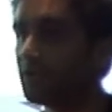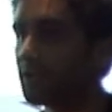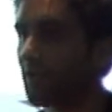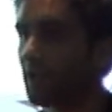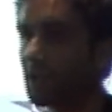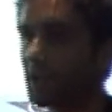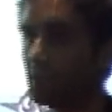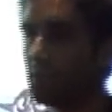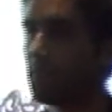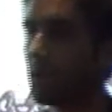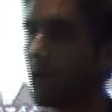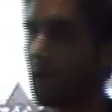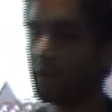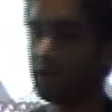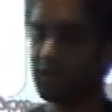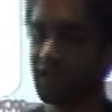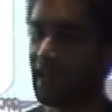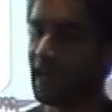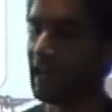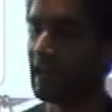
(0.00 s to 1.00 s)
So I could
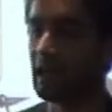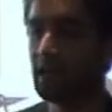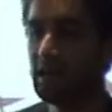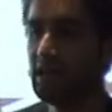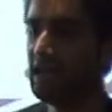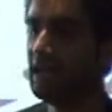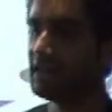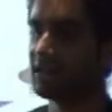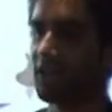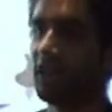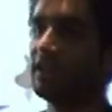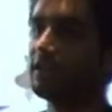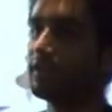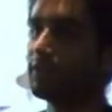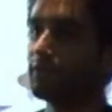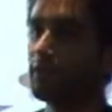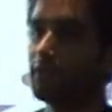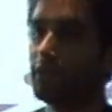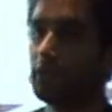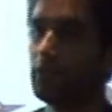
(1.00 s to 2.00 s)
plot, say, size
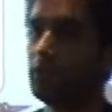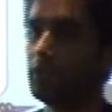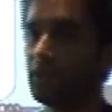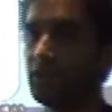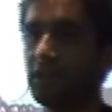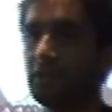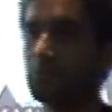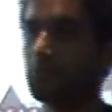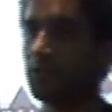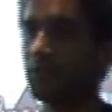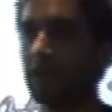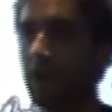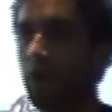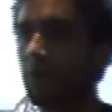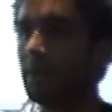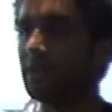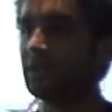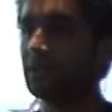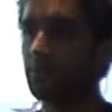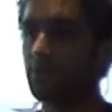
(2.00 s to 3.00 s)
of reviews or number of
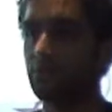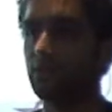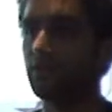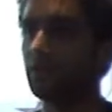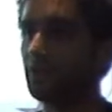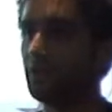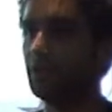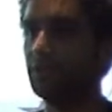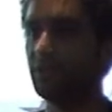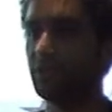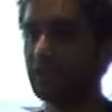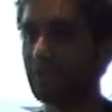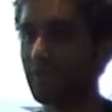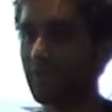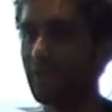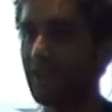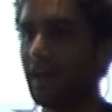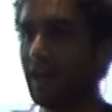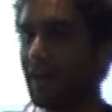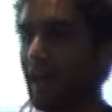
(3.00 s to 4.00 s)
comments per reviews or
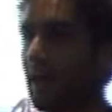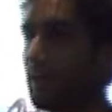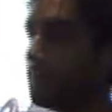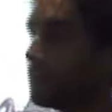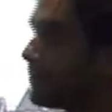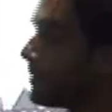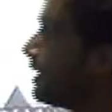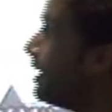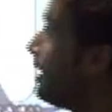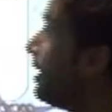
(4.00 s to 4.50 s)
something like that.